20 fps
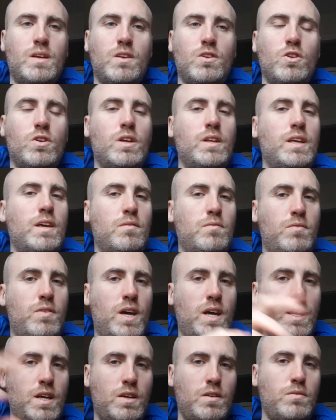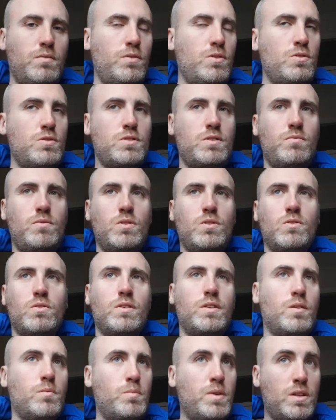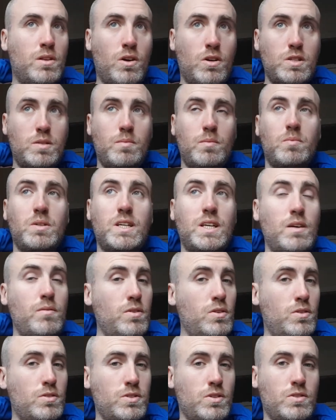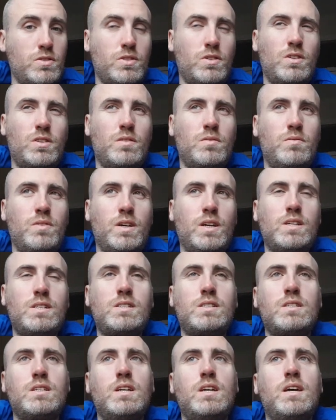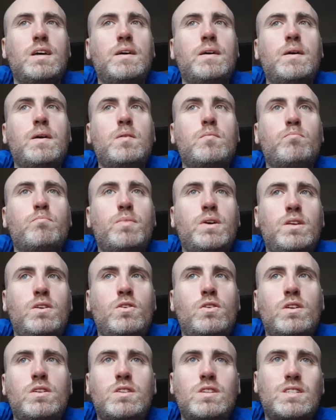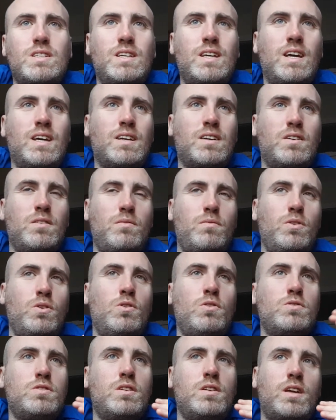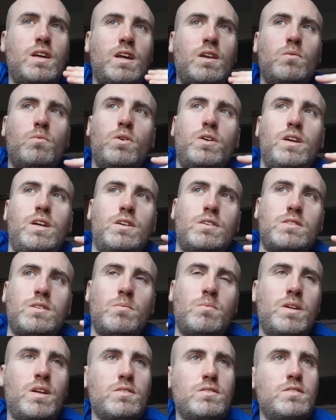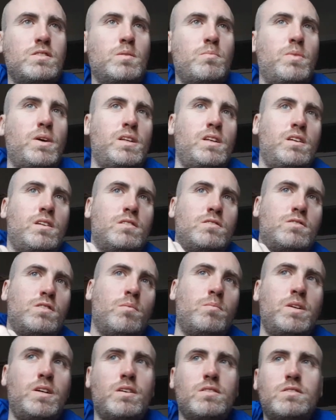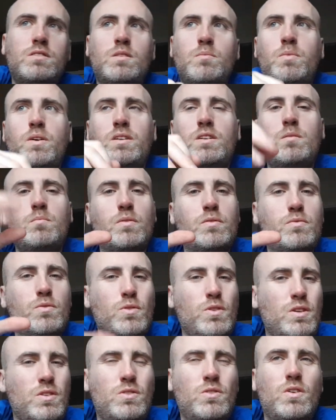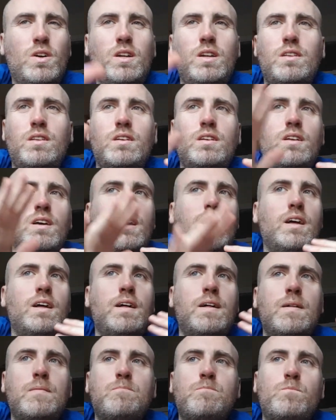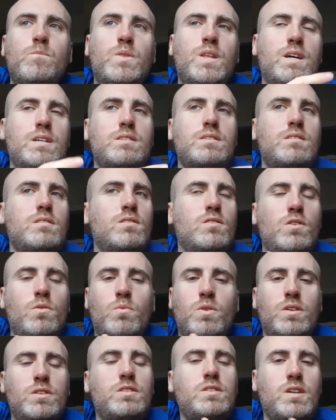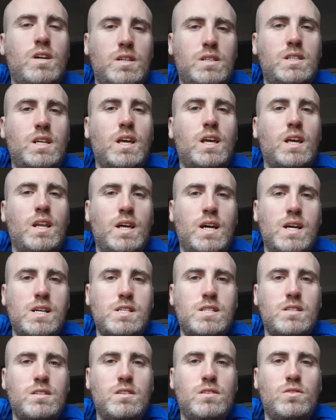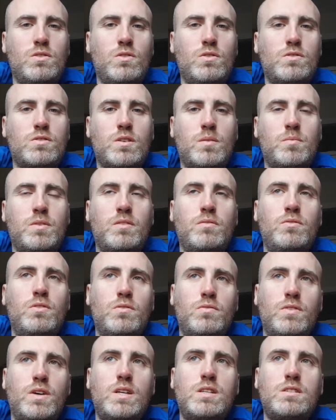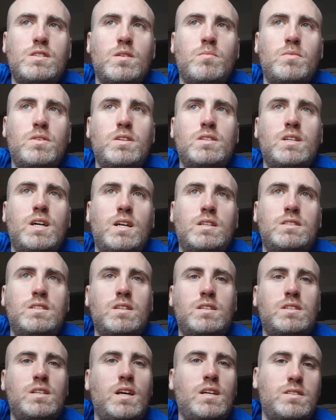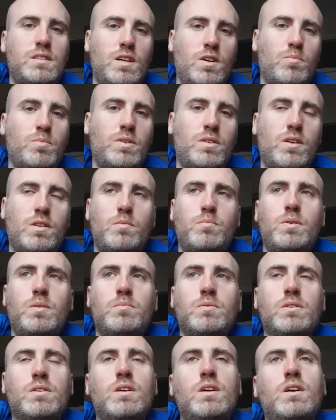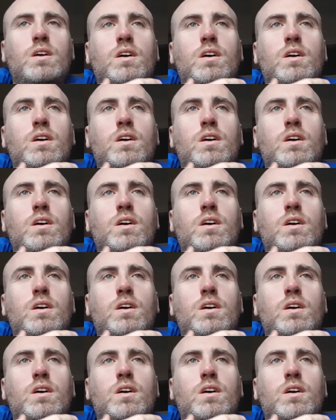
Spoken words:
You can get very confused if you go, there'll be lots of people giving all sorts of good advice, but you can just get confused and you kind of want to hear someone else's opinion and someone else's opinion before you do anything. That's, you want to start taking action and doing something. If you find someone that's had success helping other people,